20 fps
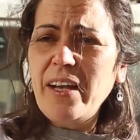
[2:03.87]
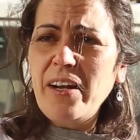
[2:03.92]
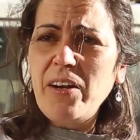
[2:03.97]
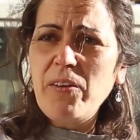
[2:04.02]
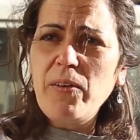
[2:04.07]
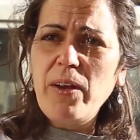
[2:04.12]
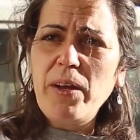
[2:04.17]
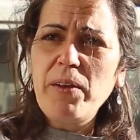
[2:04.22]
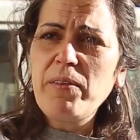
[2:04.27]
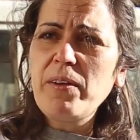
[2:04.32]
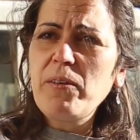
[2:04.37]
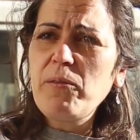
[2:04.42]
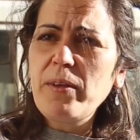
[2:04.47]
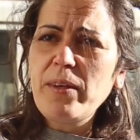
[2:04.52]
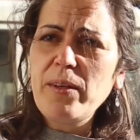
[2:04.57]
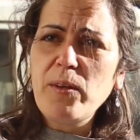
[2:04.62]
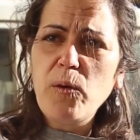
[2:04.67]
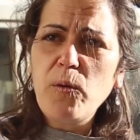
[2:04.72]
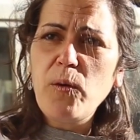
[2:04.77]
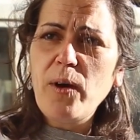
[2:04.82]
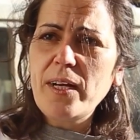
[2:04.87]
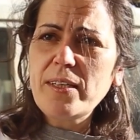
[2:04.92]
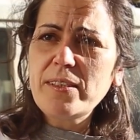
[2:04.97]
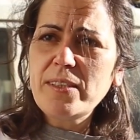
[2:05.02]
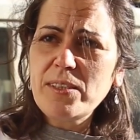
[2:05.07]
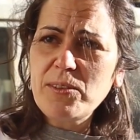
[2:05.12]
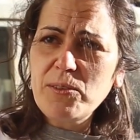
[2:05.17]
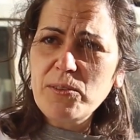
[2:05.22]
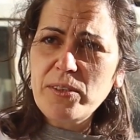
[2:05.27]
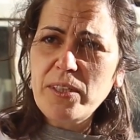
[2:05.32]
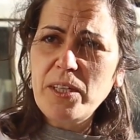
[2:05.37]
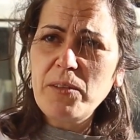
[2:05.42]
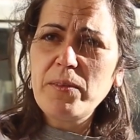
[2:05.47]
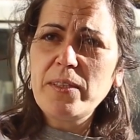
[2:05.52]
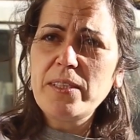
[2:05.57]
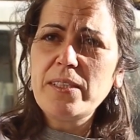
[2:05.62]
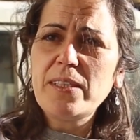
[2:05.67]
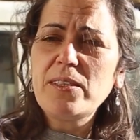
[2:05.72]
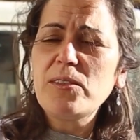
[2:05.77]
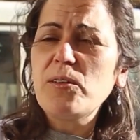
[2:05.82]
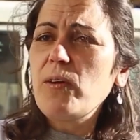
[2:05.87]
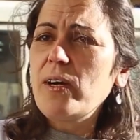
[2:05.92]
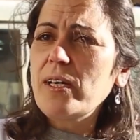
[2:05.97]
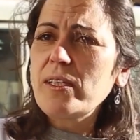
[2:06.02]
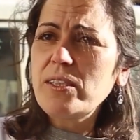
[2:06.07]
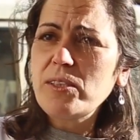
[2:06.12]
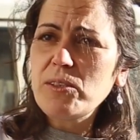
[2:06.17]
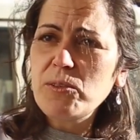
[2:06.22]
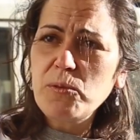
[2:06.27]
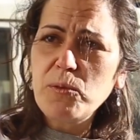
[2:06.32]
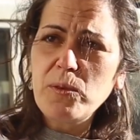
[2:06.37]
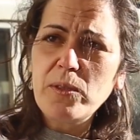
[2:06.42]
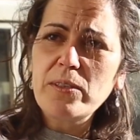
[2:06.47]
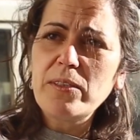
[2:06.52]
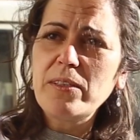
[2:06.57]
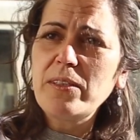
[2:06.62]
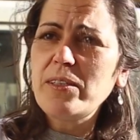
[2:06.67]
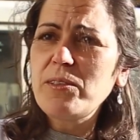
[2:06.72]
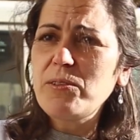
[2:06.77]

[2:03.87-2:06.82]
they are arriving with no access to services, no access to water,